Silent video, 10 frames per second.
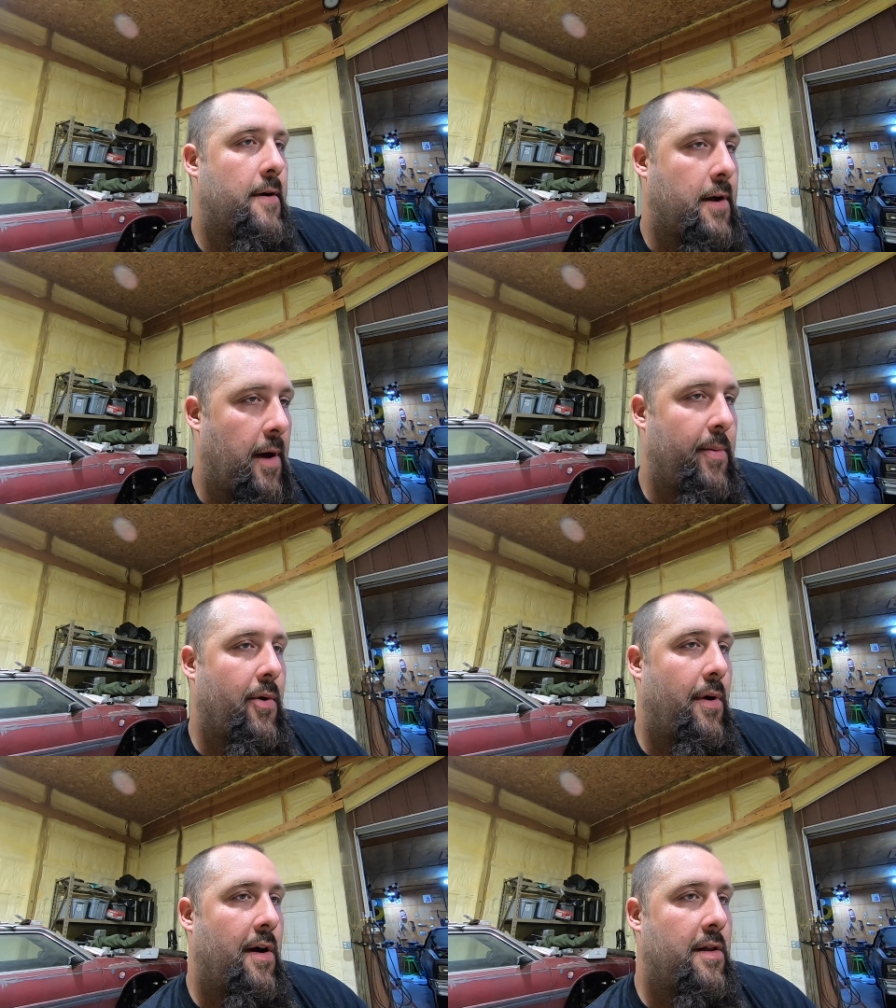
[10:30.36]
couple
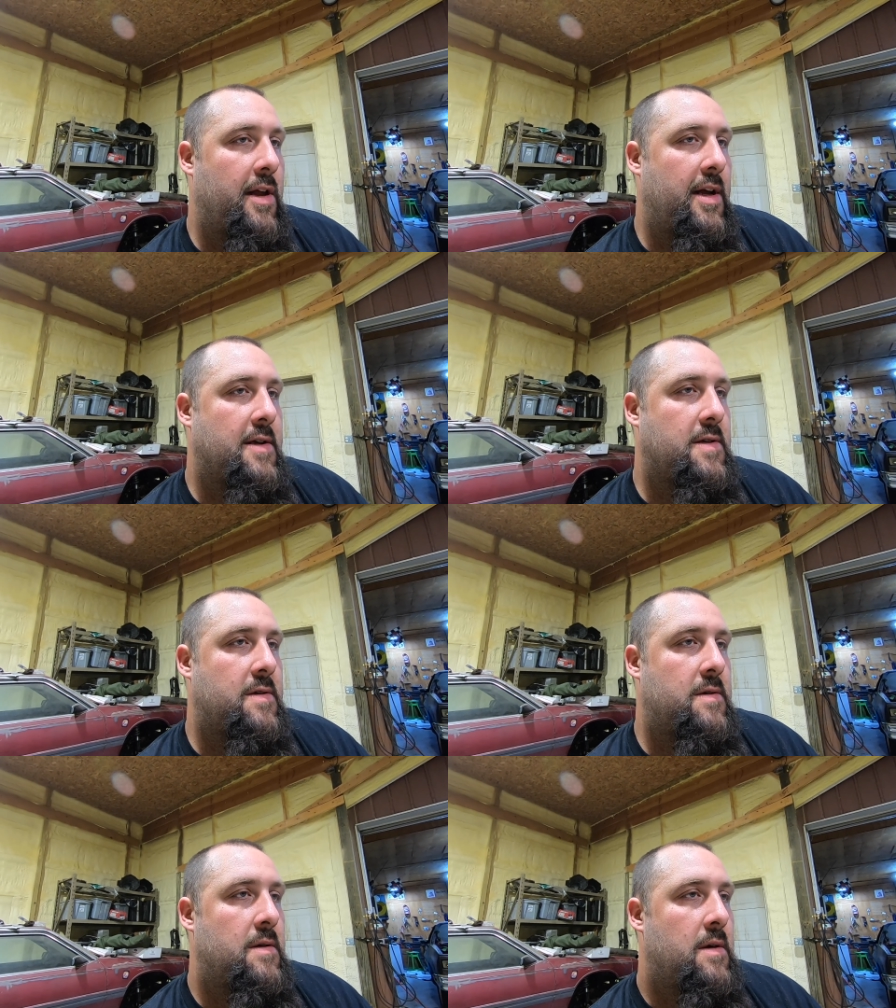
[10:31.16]
oil
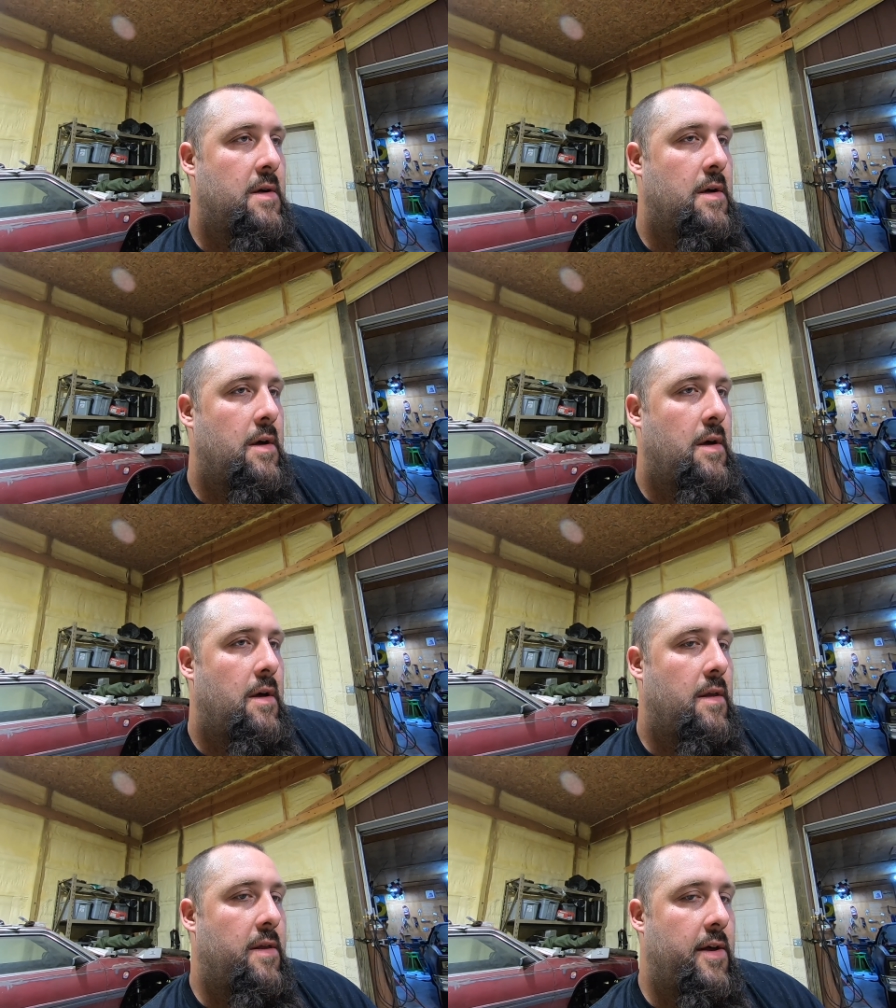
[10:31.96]
leaks.
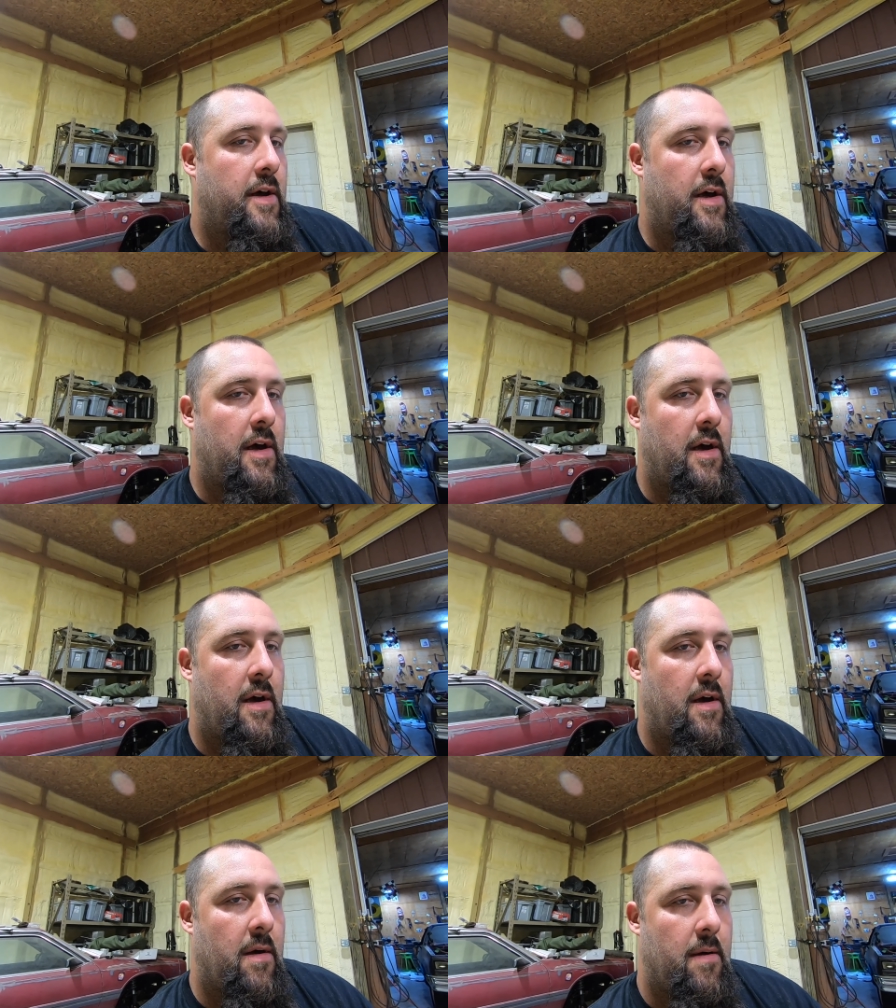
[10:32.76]

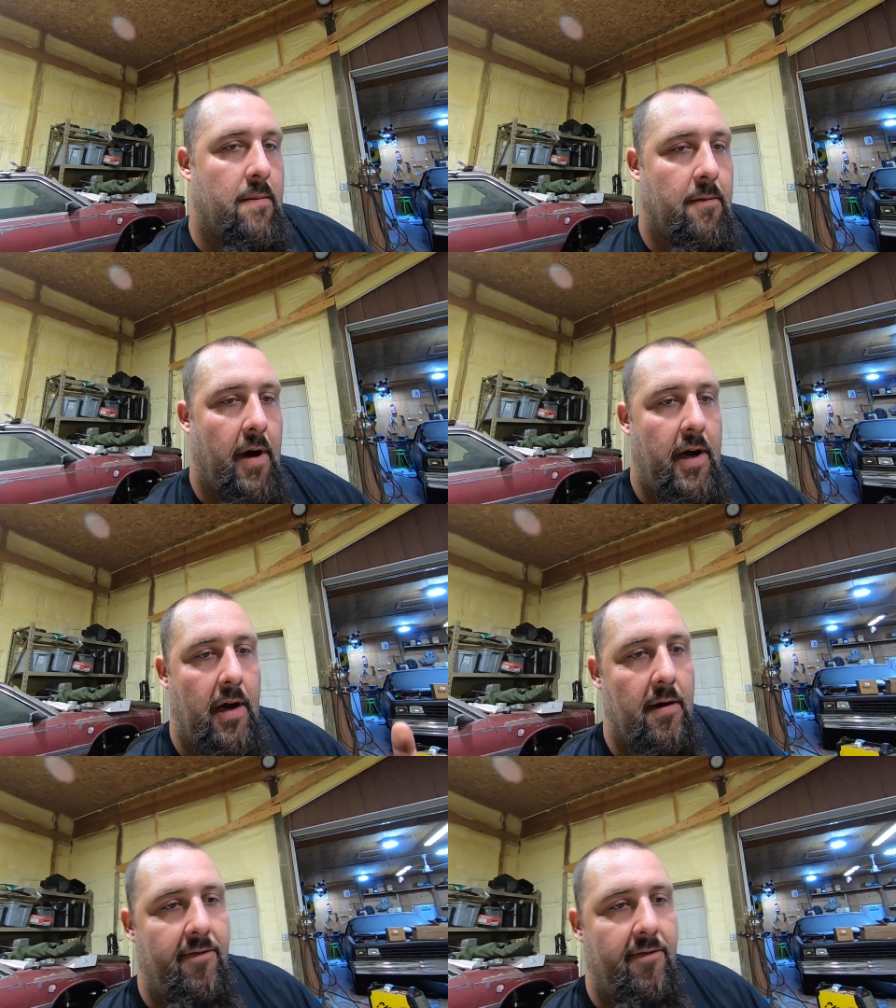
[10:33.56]
The radiator